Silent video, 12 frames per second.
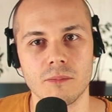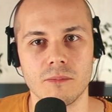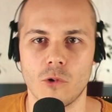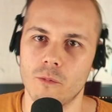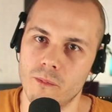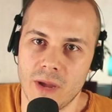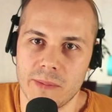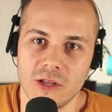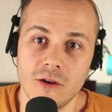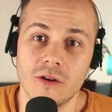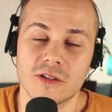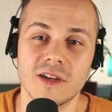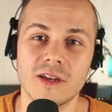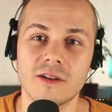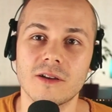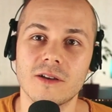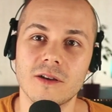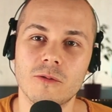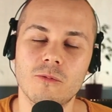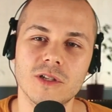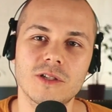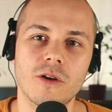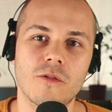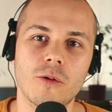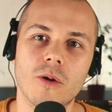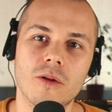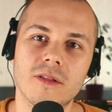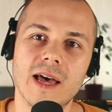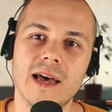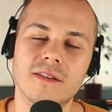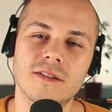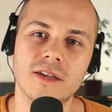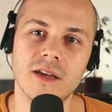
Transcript: Or maybe not. What's your view on that?